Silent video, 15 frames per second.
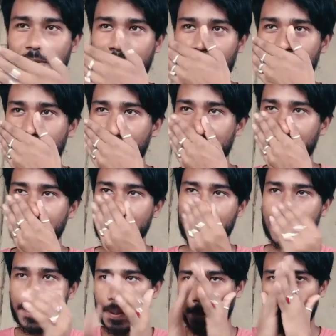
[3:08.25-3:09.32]
Okay,
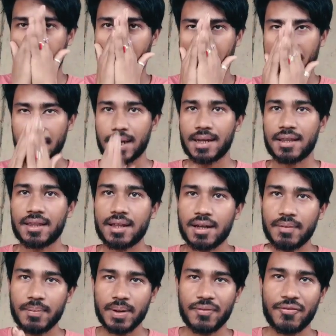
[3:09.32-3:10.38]
the
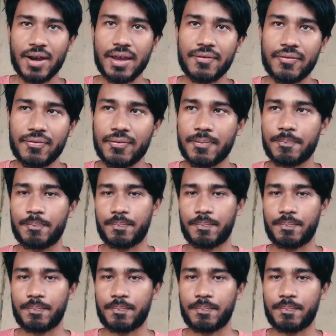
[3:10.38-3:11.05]
number five